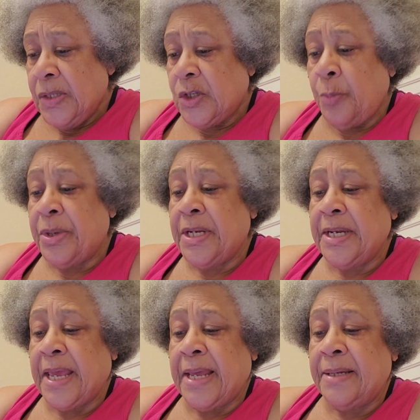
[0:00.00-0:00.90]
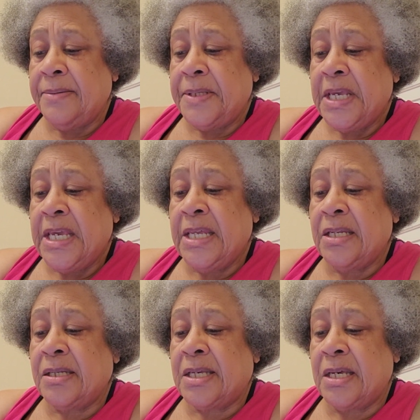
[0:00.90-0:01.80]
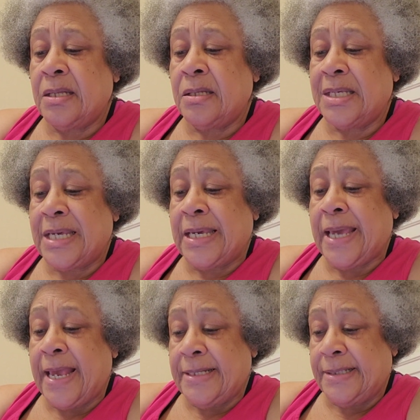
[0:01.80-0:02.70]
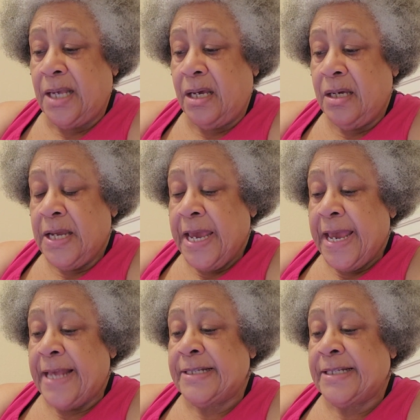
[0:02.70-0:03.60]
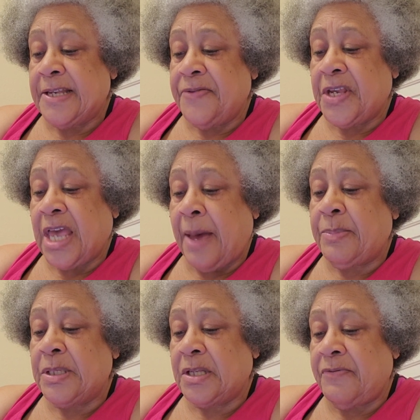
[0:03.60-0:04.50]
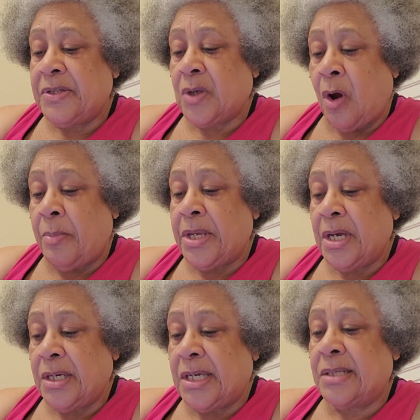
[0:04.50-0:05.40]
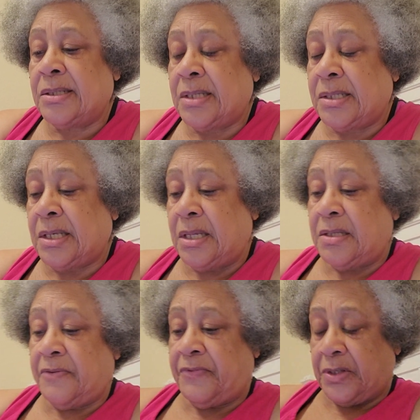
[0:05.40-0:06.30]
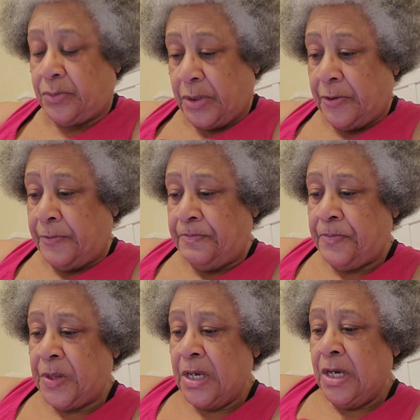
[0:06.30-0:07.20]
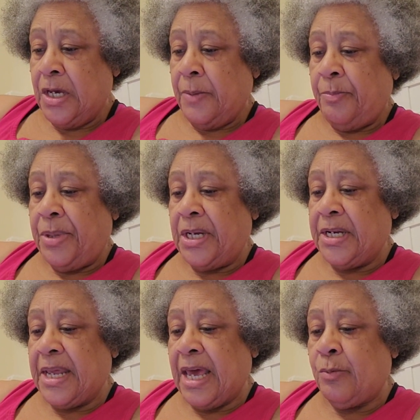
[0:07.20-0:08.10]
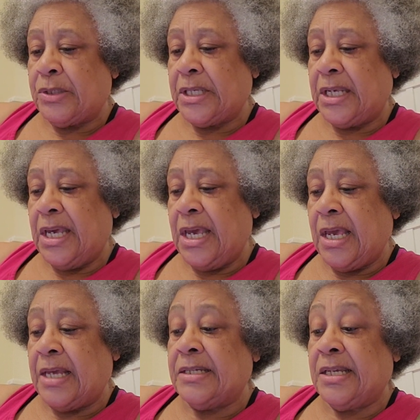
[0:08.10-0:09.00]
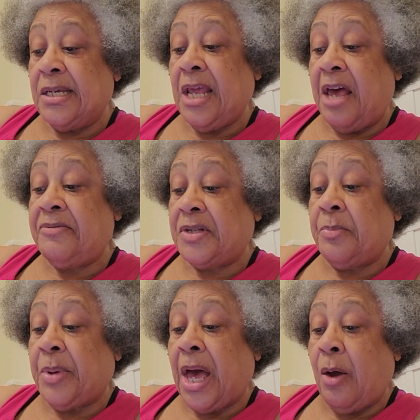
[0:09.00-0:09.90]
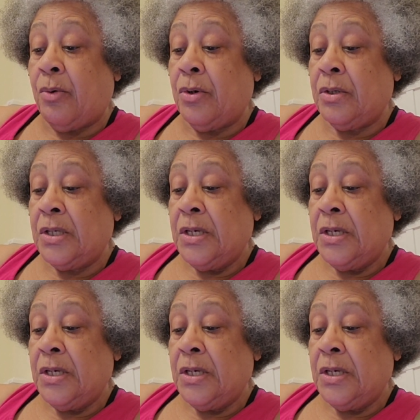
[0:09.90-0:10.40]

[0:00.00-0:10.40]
So Ben-Hadad heeded King Asa and sent the captains of his army against the cities of Israel. Ben-Hadad was a king and did have some power